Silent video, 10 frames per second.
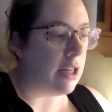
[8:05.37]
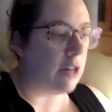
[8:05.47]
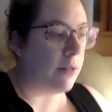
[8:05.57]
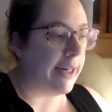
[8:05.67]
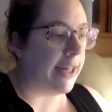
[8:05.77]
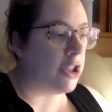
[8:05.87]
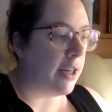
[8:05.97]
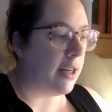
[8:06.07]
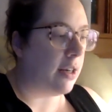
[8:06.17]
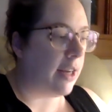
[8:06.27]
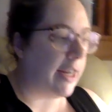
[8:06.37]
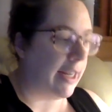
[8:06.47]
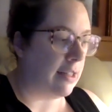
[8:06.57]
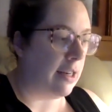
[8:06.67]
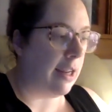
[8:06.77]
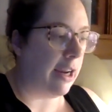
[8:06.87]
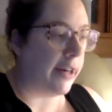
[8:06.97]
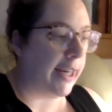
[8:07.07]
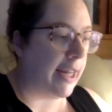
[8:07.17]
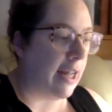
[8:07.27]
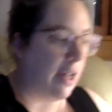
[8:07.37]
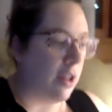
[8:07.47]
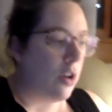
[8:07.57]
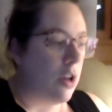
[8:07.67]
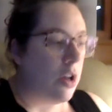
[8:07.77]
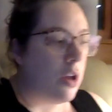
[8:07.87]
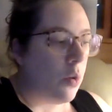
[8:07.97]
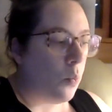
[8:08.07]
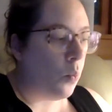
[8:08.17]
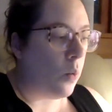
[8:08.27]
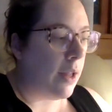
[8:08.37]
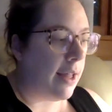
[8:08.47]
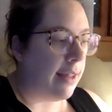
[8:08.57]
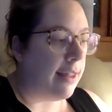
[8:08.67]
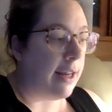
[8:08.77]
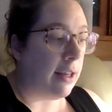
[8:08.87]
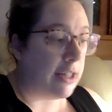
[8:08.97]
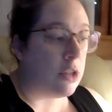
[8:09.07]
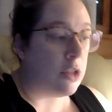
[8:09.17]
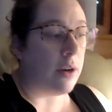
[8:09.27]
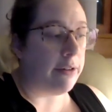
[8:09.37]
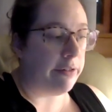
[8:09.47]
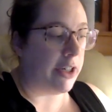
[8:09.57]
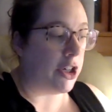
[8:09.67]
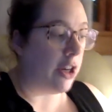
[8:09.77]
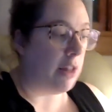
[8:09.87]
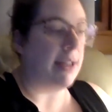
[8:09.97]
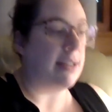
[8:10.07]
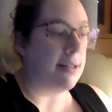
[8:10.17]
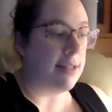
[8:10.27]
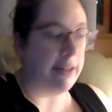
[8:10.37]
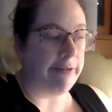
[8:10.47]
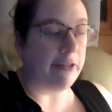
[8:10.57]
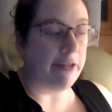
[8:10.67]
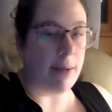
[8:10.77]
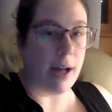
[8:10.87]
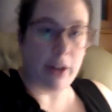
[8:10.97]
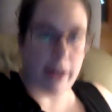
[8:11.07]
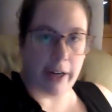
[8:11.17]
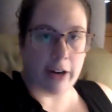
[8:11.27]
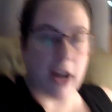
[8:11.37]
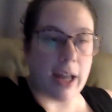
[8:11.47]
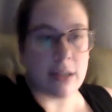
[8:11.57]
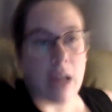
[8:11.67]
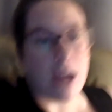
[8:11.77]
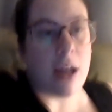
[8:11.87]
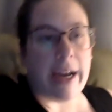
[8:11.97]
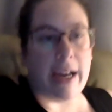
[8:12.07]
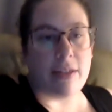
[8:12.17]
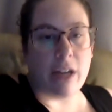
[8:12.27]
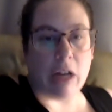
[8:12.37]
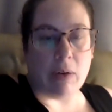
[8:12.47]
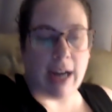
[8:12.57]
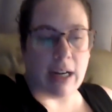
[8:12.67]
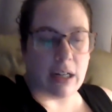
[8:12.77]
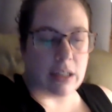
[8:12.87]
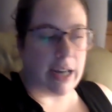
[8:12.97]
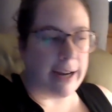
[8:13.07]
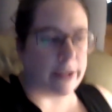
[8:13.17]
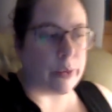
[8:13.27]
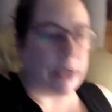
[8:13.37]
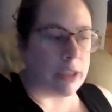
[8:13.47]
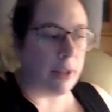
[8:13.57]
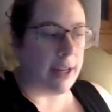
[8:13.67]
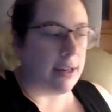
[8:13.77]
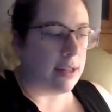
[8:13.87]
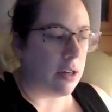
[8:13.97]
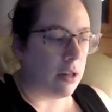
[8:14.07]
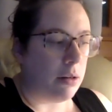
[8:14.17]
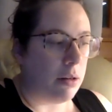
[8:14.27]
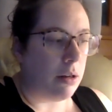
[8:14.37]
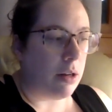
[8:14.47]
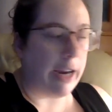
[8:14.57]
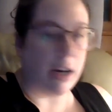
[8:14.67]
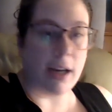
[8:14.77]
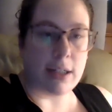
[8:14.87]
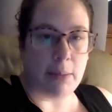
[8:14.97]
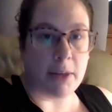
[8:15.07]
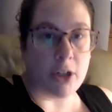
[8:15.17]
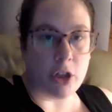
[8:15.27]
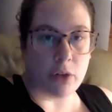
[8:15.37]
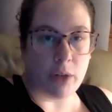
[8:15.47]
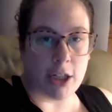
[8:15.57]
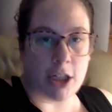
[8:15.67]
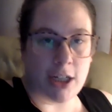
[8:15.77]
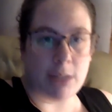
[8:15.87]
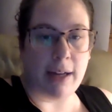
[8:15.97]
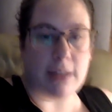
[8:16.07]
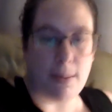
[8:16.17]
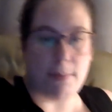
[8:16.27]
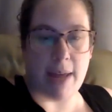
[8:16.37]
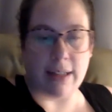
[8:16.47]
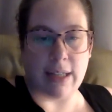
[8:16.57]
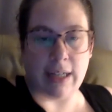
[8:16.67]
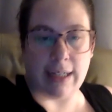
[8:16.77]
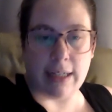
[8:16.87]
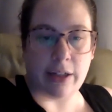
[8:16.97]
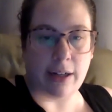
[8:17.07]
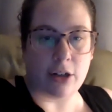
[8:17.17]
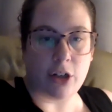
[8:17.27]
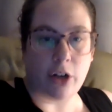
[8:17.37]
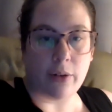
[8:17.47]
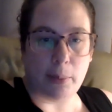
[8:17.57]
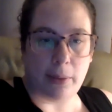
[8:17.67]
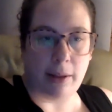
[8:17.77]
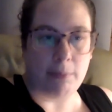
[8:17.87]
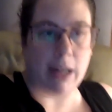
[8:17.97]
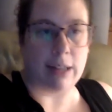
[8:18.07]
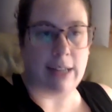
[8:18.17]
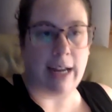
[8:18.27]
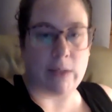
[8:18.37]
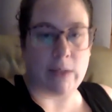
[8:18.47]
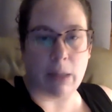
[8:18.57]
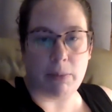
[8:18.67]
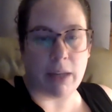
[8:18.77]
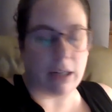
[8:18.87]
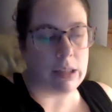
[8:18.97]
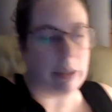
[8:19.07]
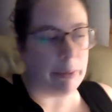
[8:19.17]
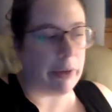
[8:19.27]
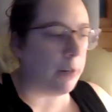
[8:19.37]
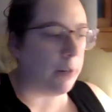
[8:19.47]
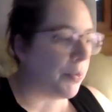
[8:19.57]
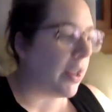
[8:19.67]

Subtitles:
A region is an area with at least one feature that makes it different from other areas. In the United States, we split areas up into regions because it makes it easier to group them because they have something similar.